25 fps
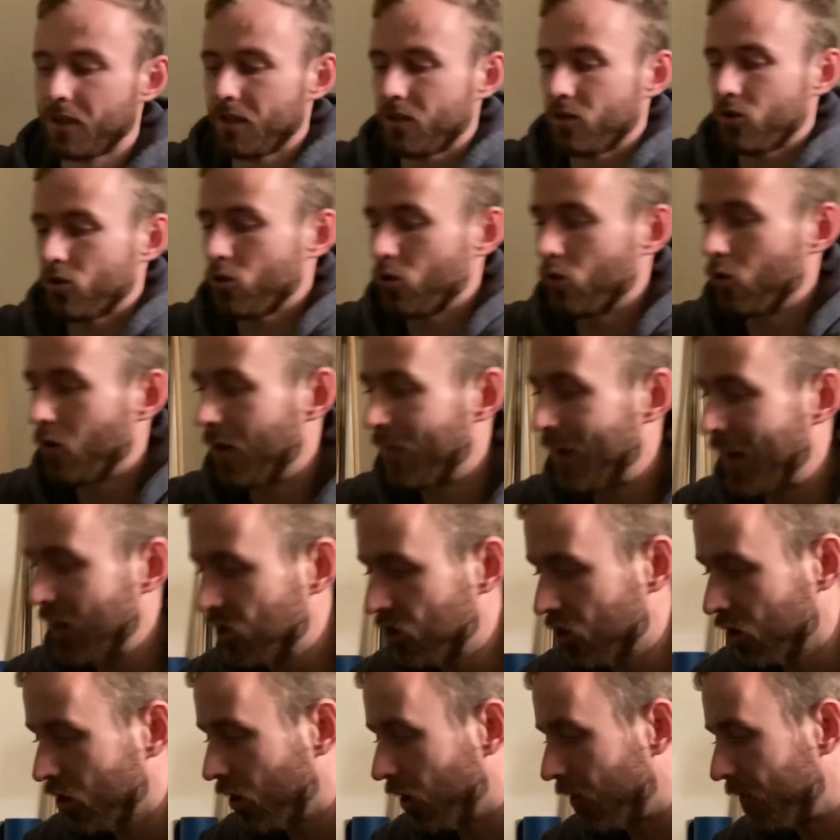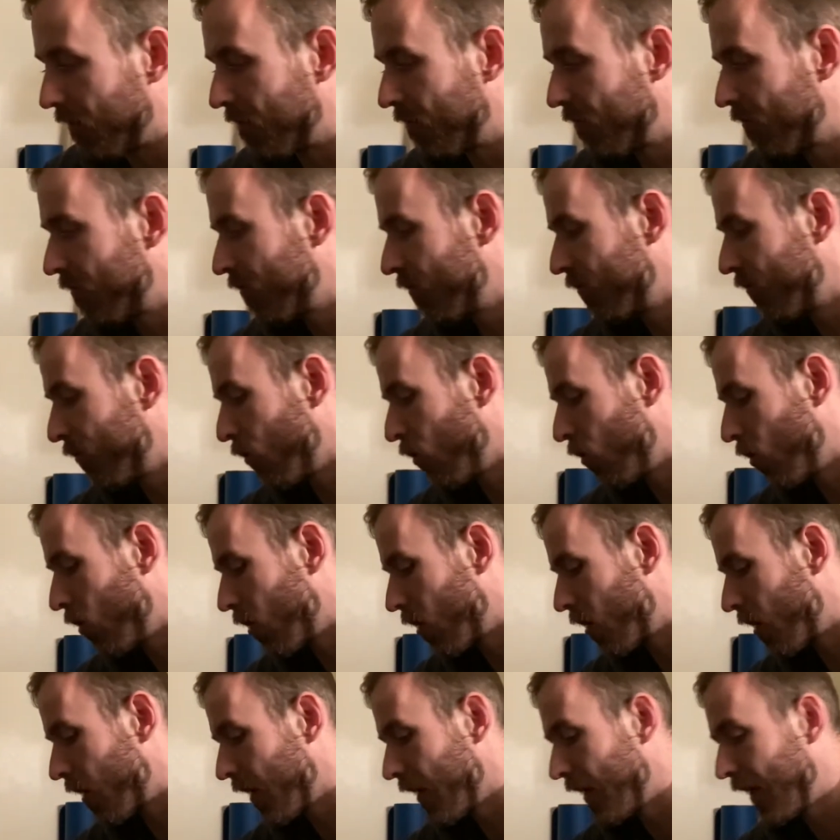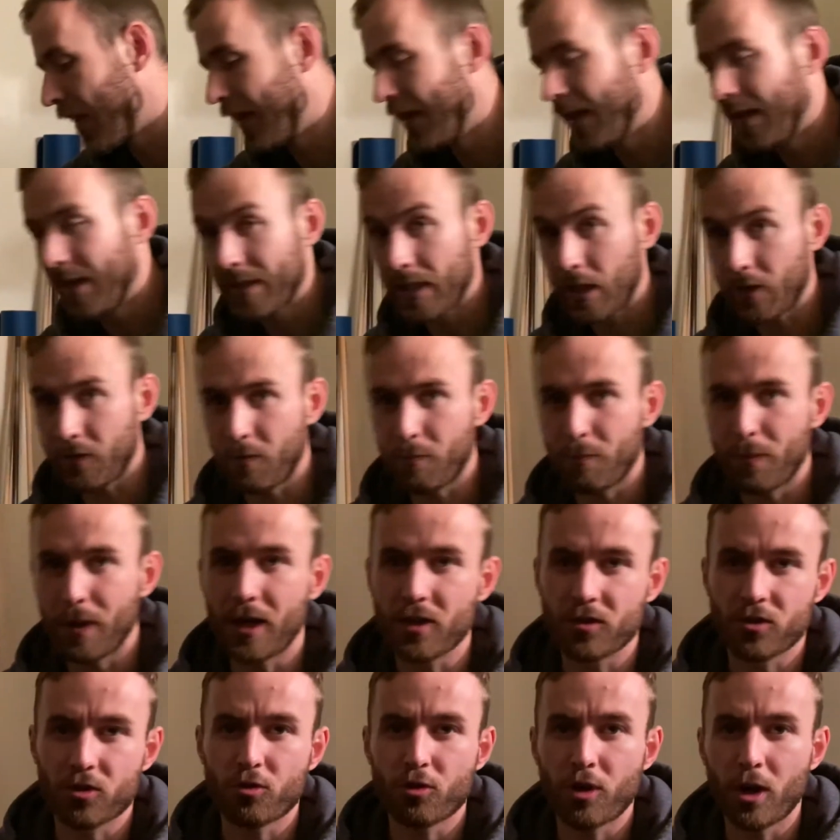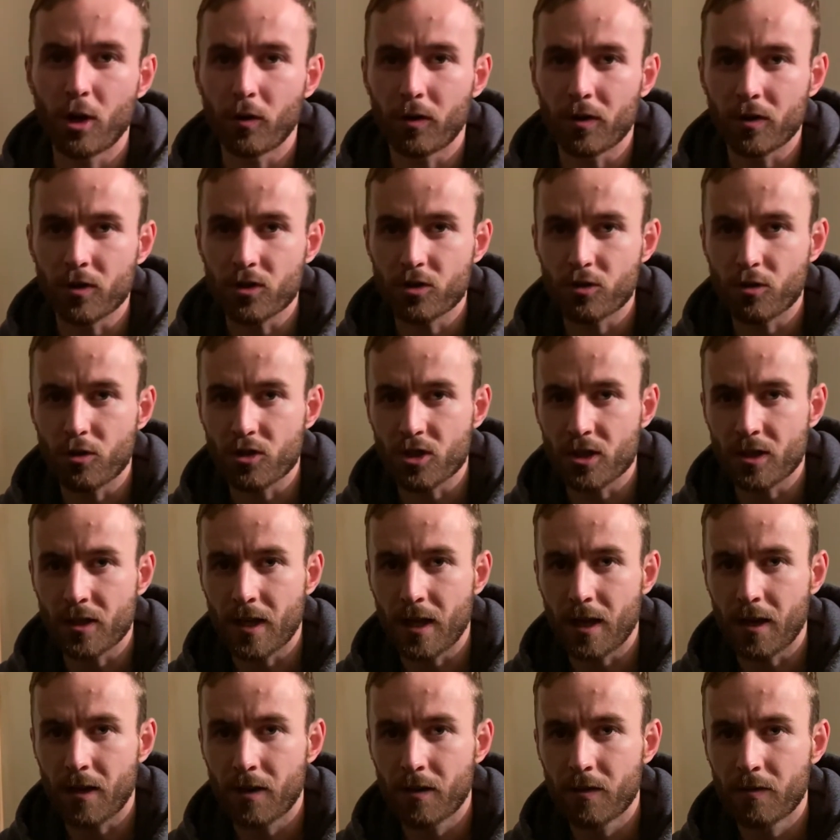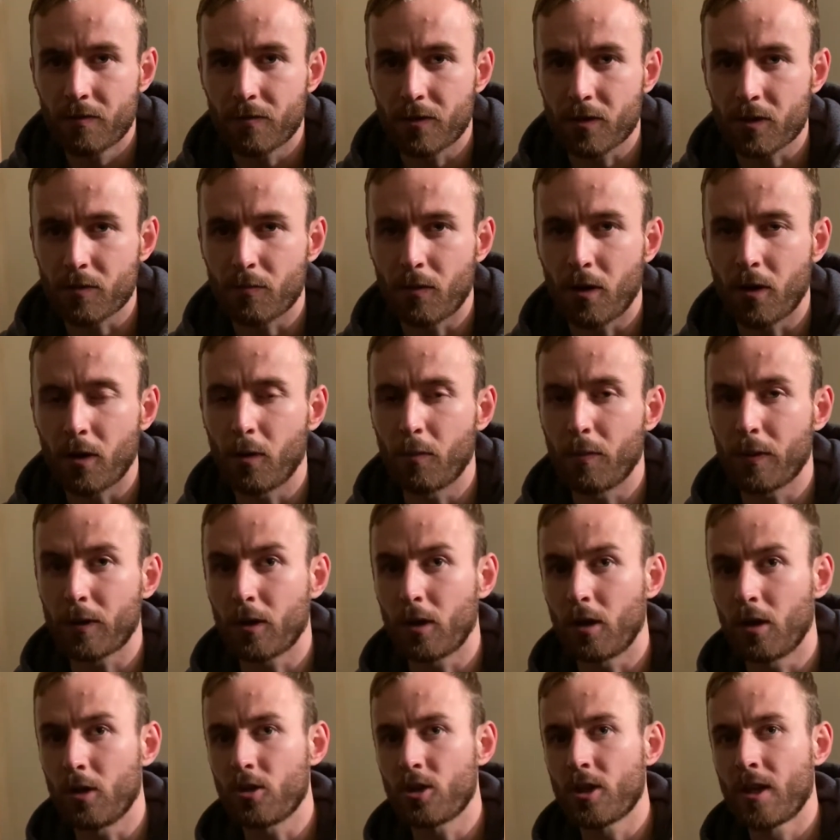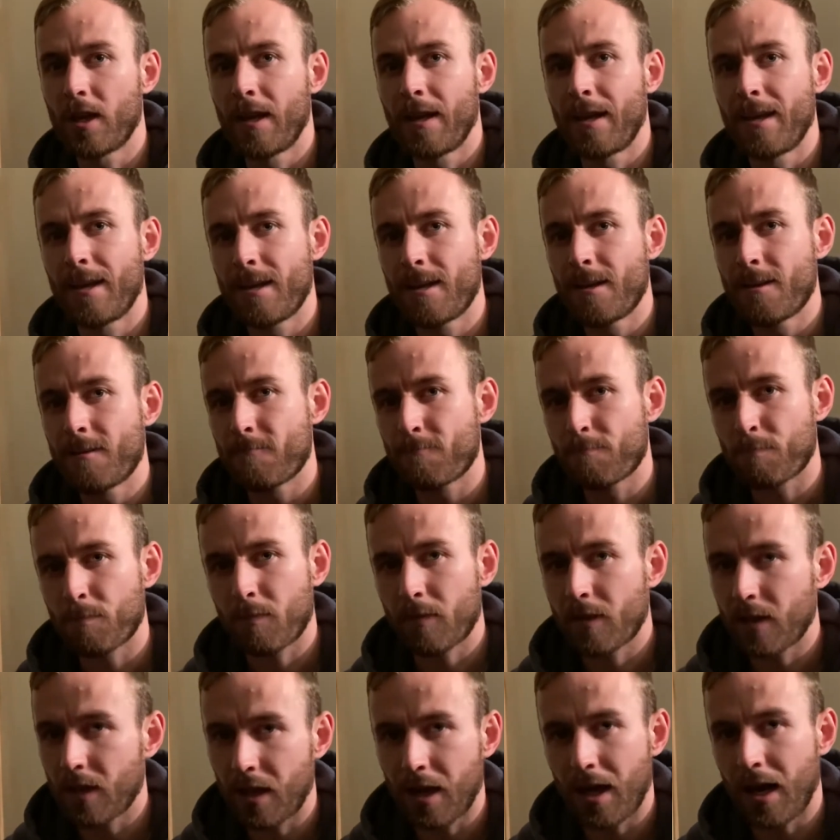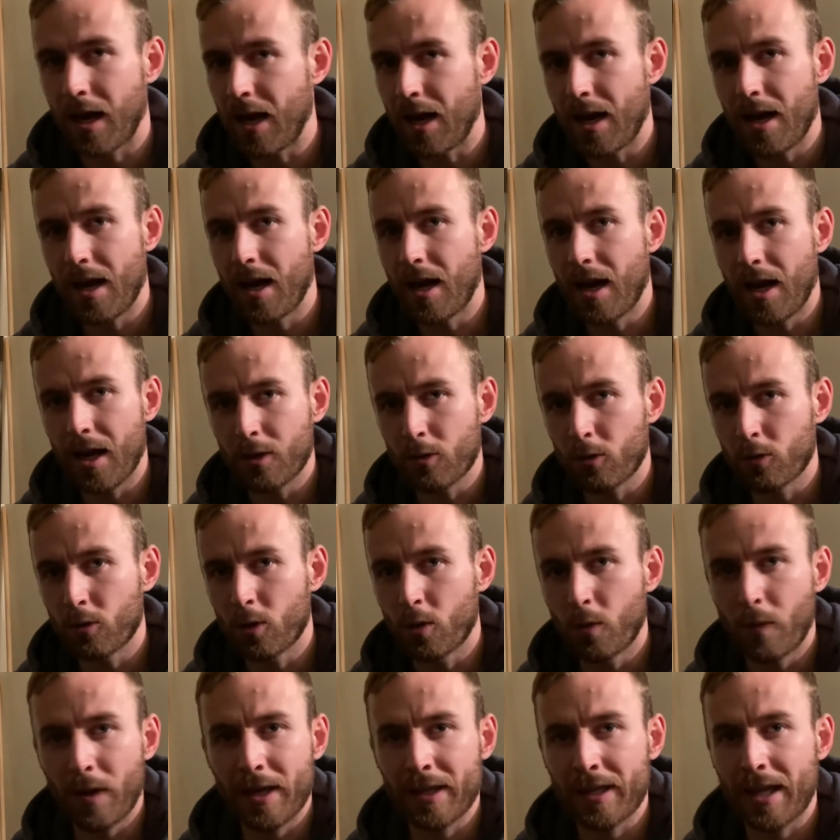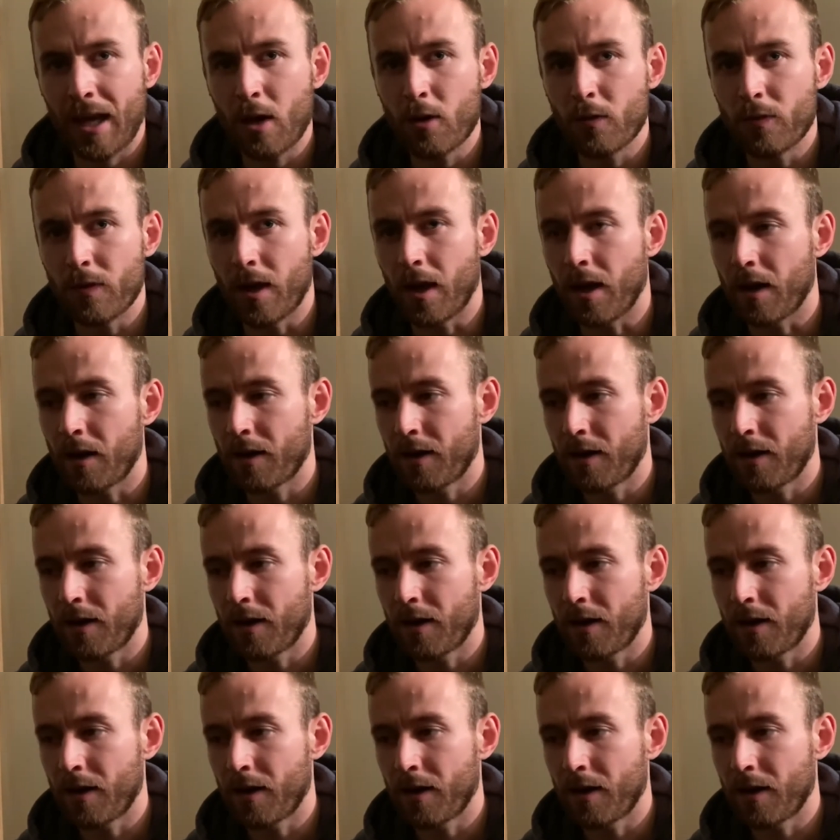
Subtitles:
So I've actually got 4 different pairs of trail running shoes in there for tomorrow because I don't know when I get out there.